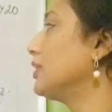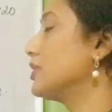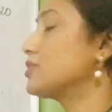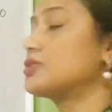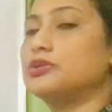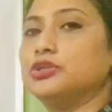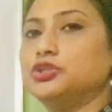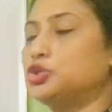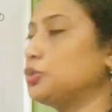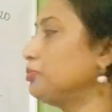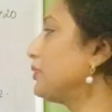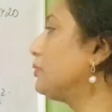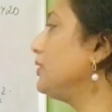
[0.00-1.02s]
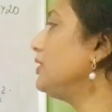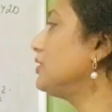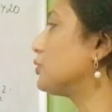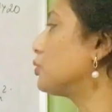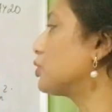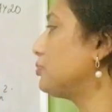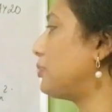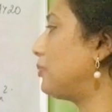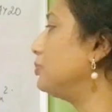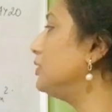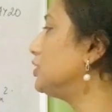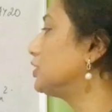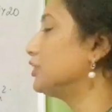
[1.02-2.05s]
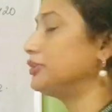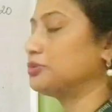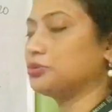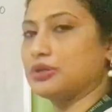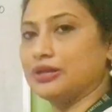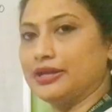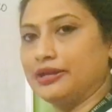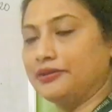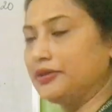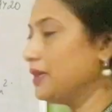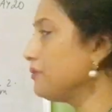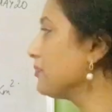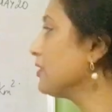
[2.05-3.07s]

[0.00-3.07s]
is the ratio between the total population and total area.